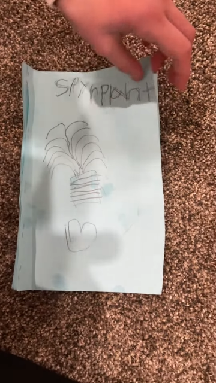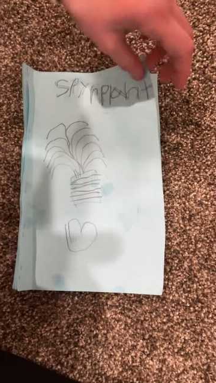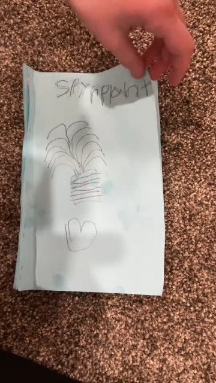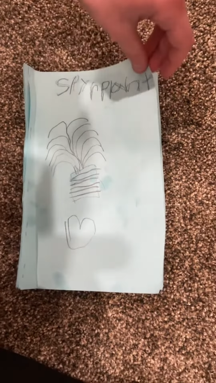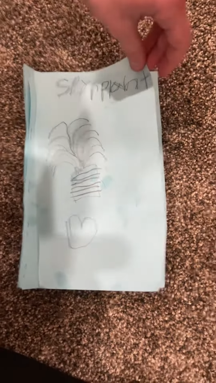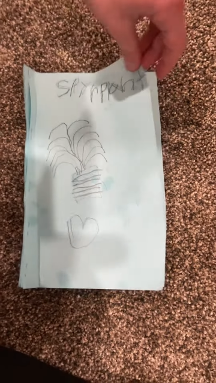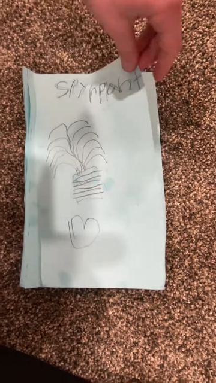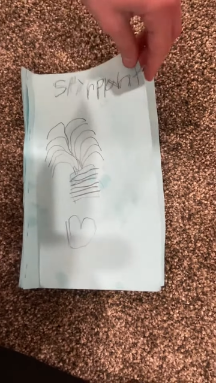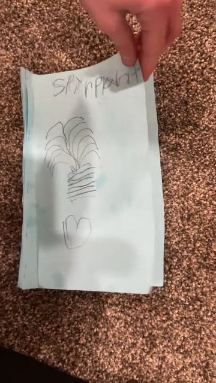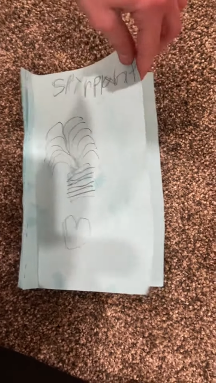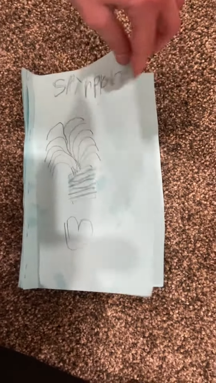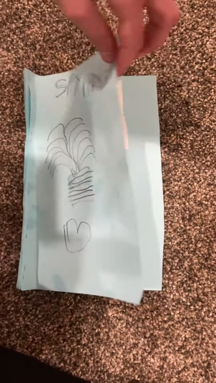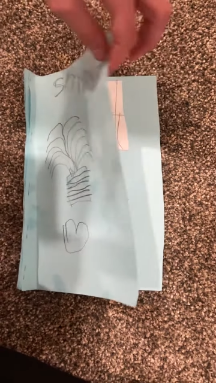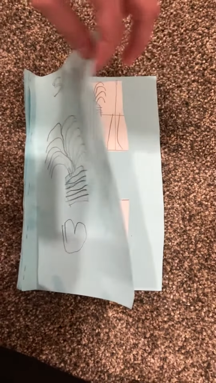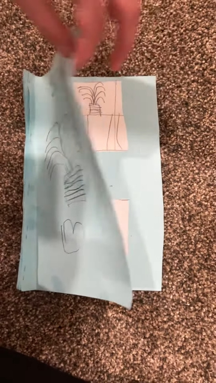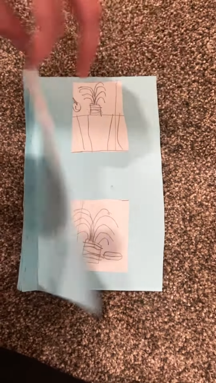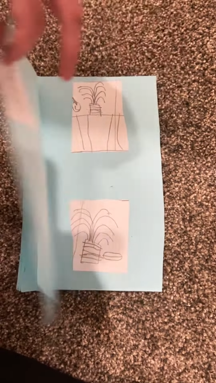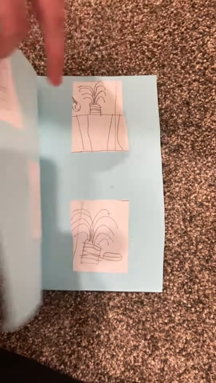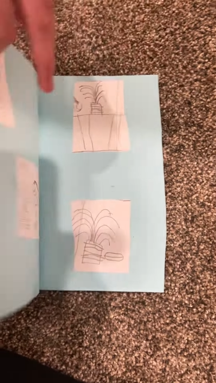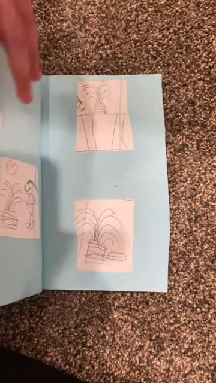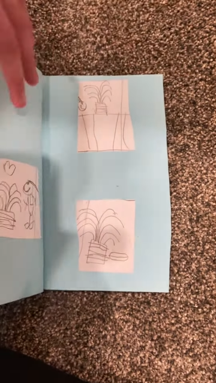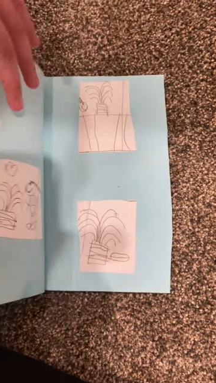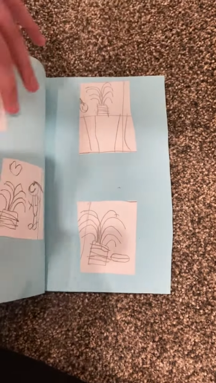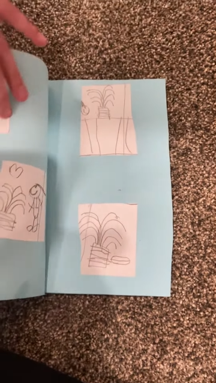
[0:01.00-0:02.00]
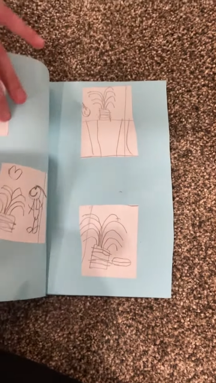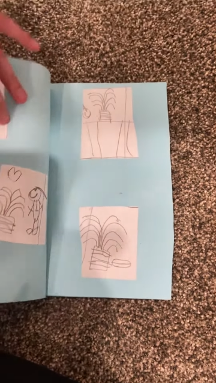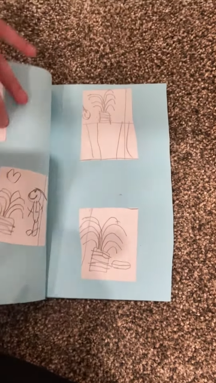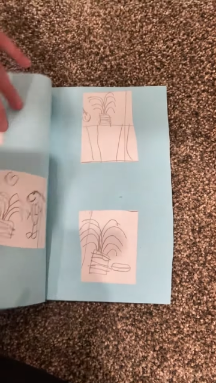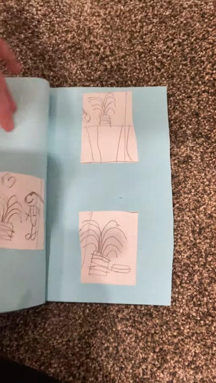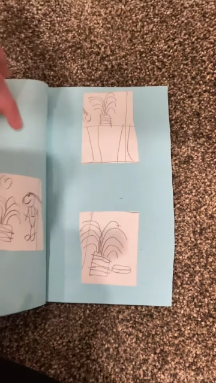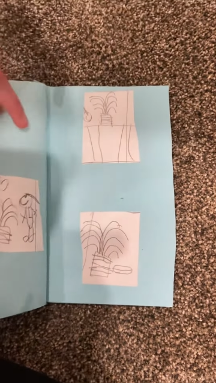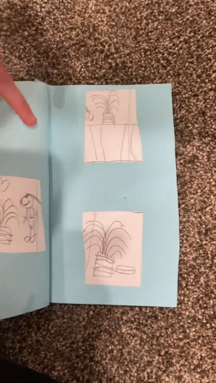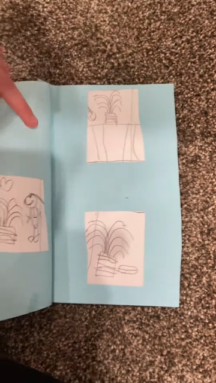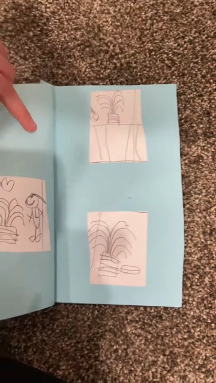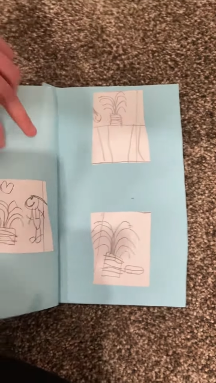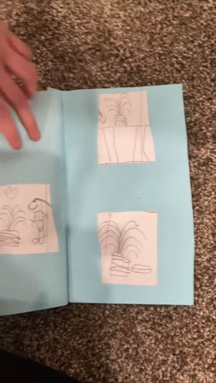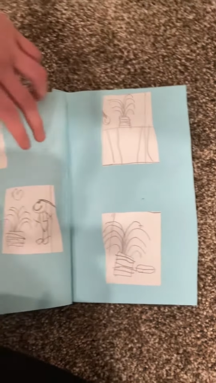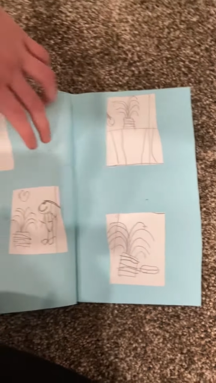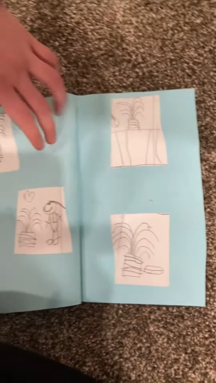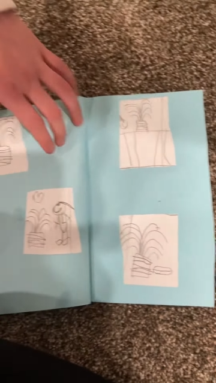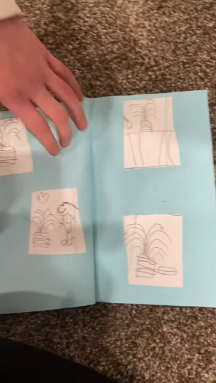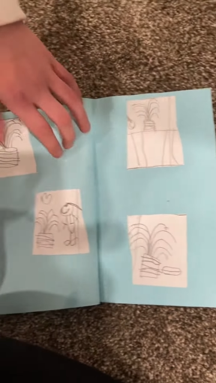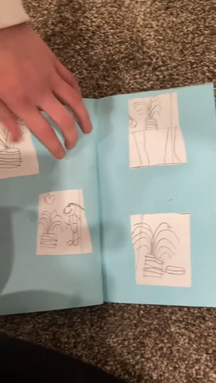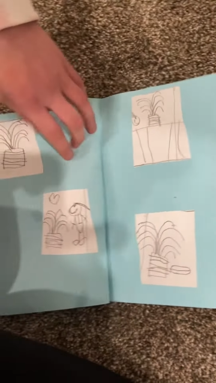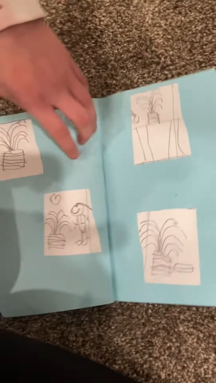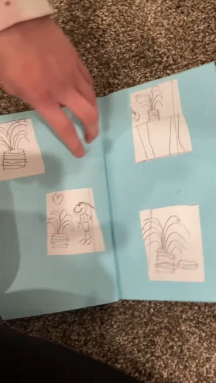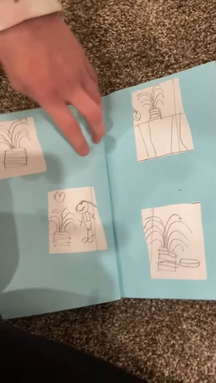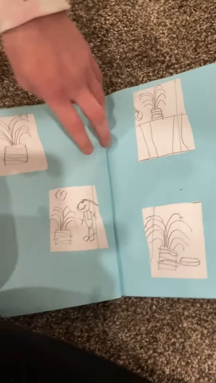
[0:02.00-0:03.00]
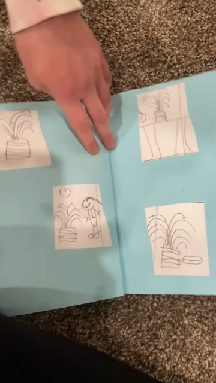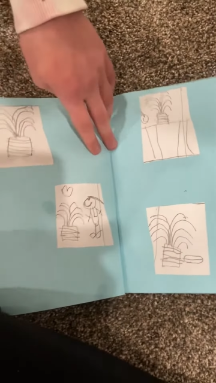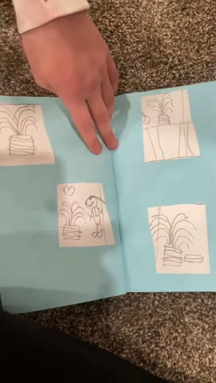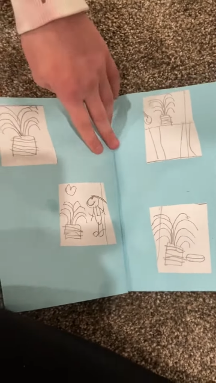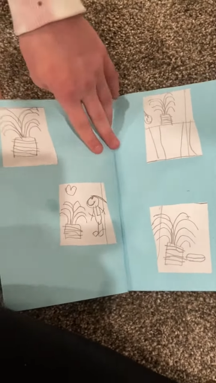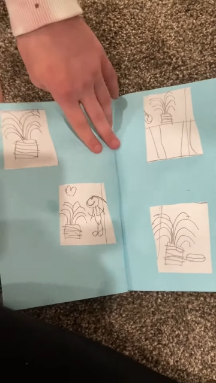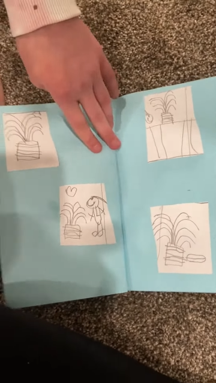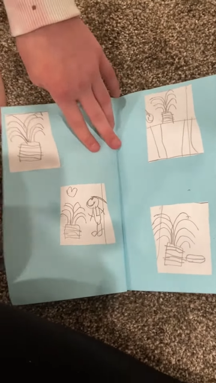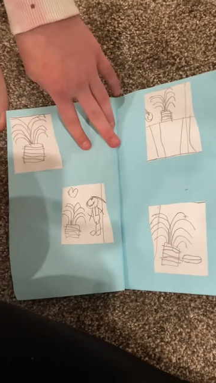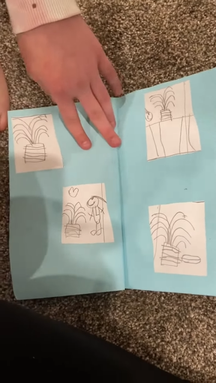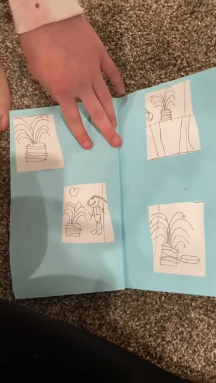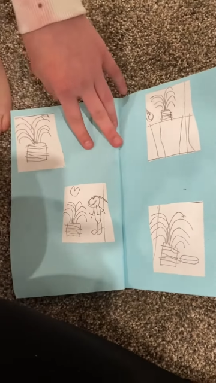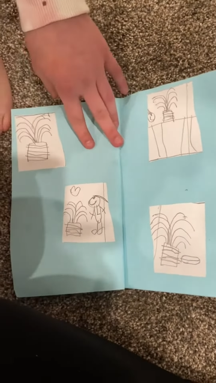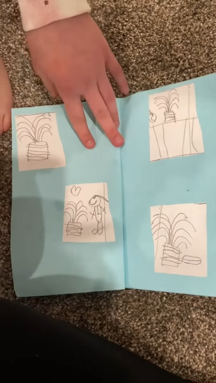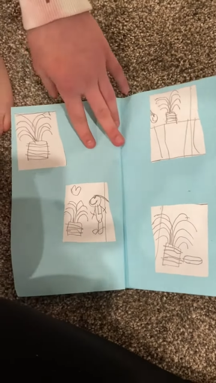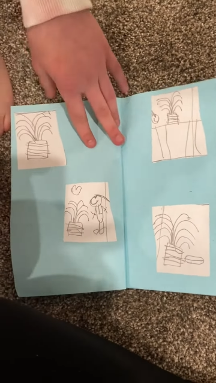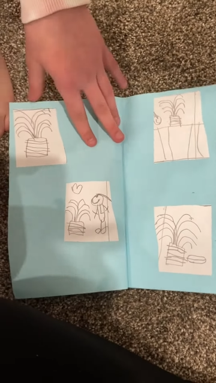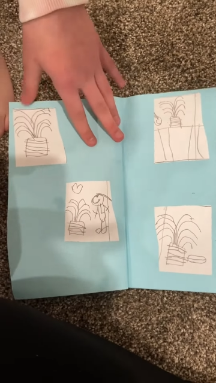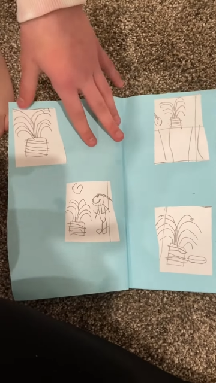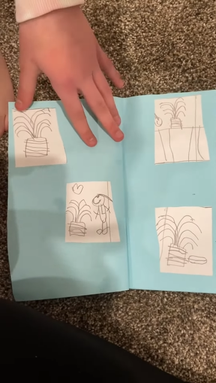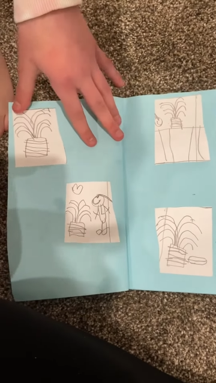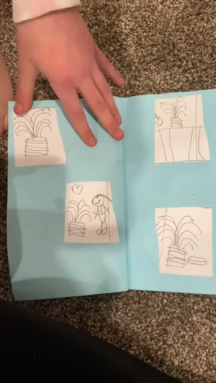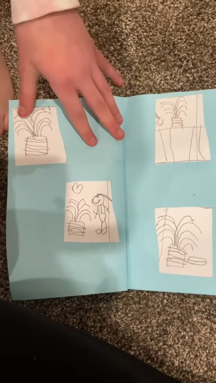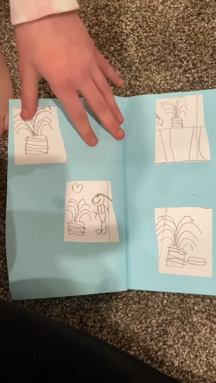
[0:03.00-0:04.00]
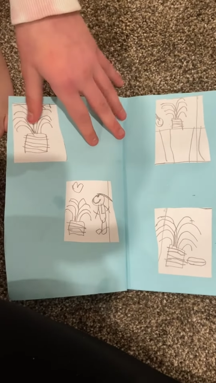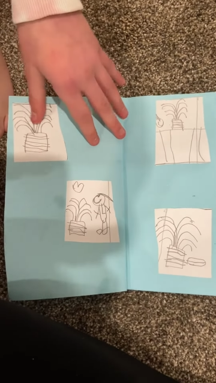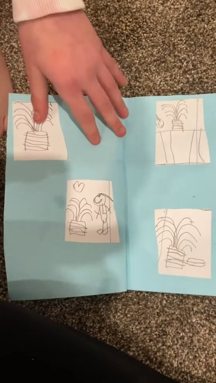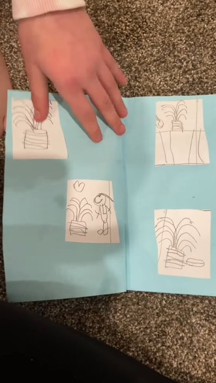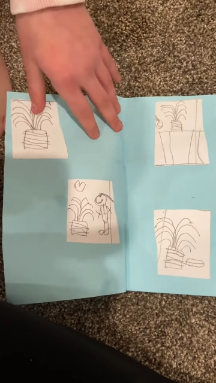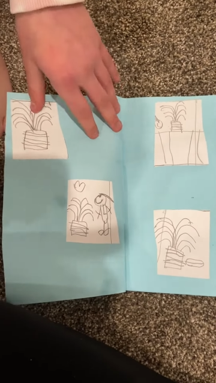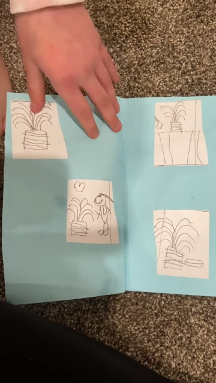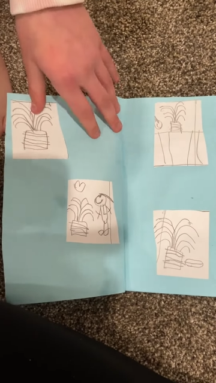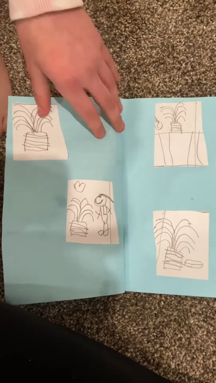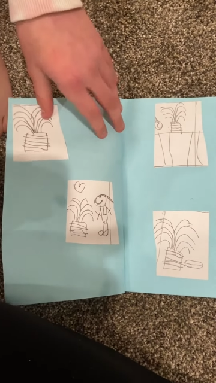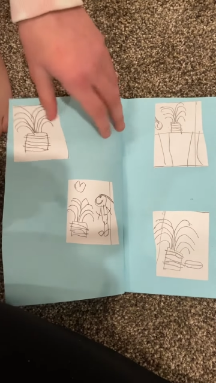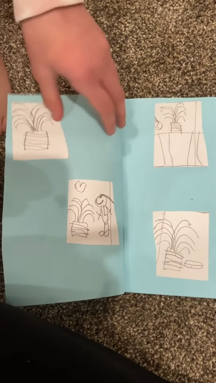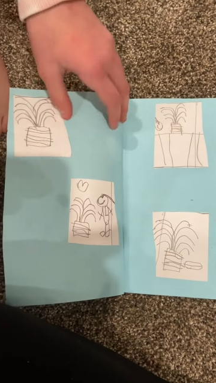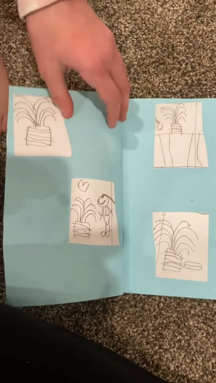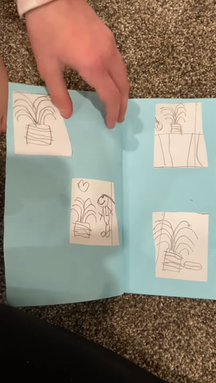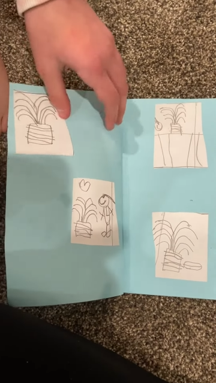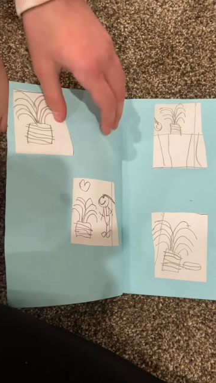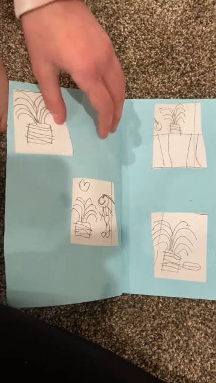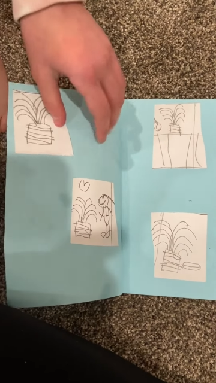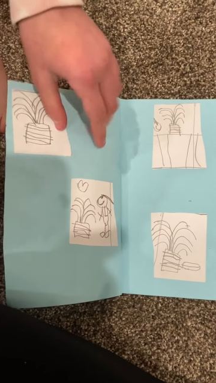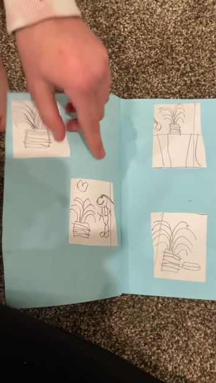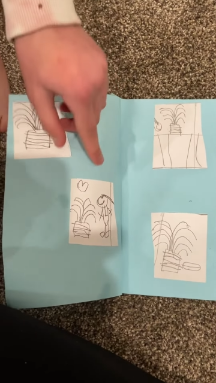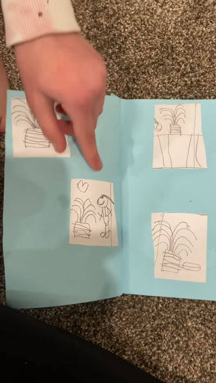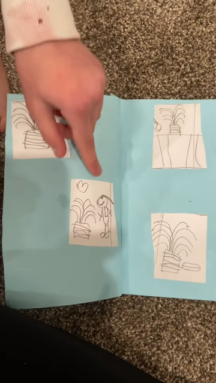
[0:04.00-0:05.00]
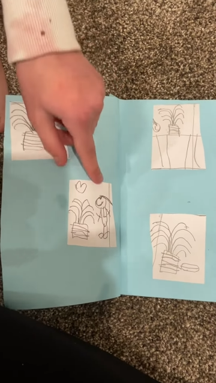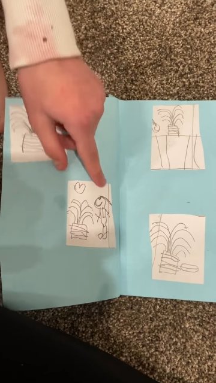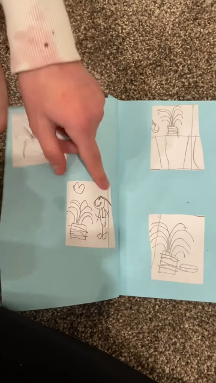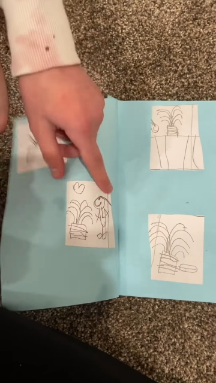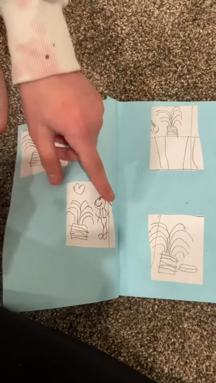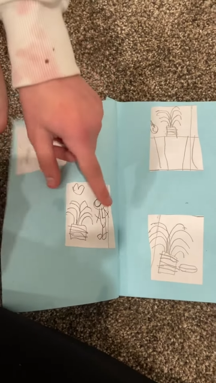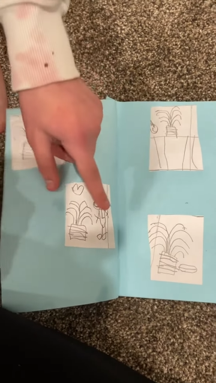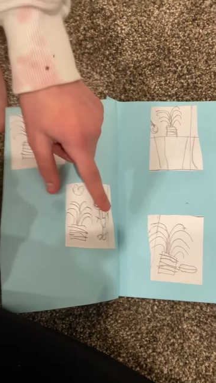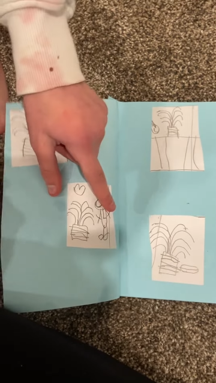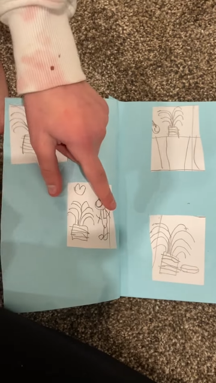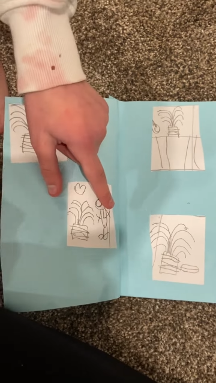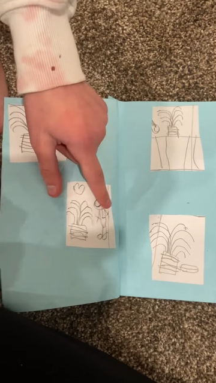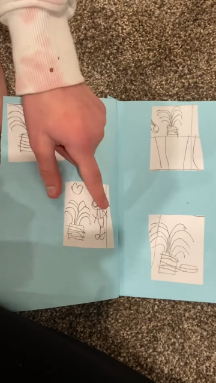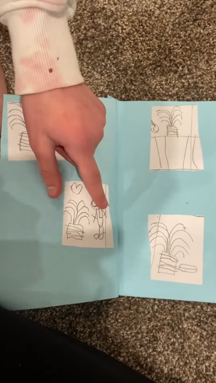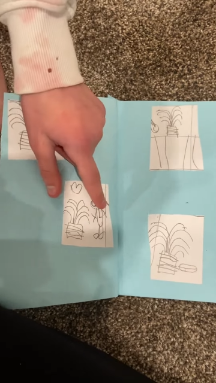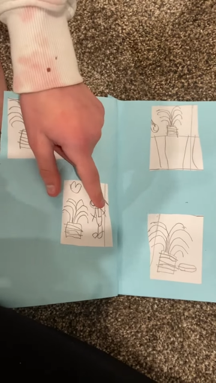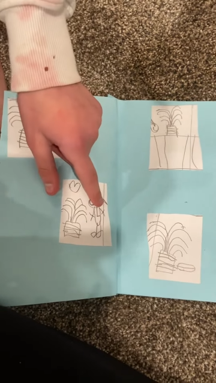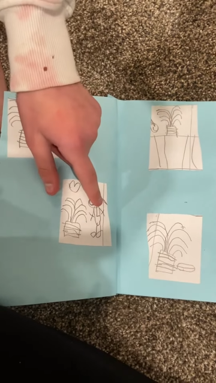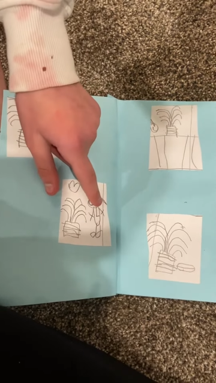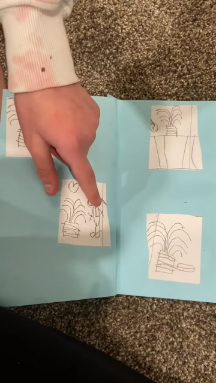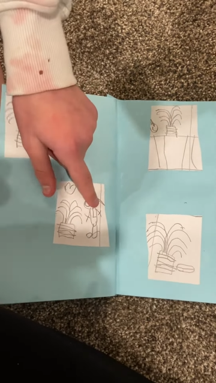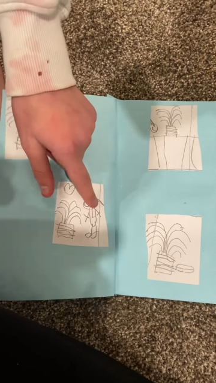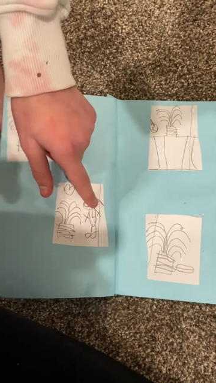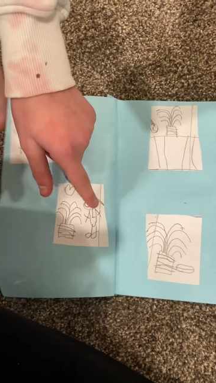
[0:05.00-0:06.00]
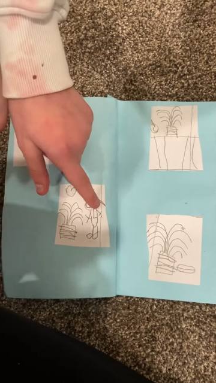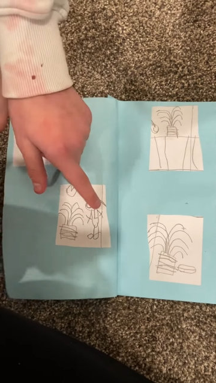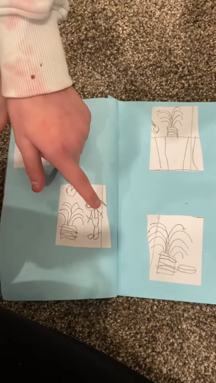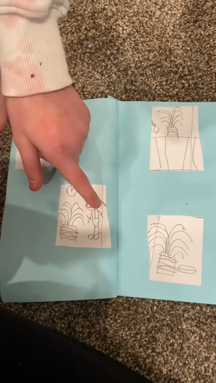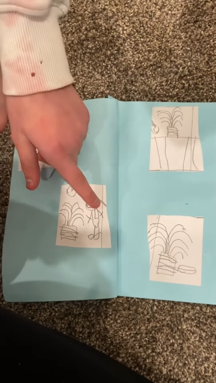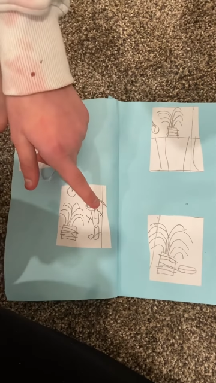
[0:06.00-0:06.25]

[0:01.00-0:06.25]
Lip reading: [unreadable: no face in view]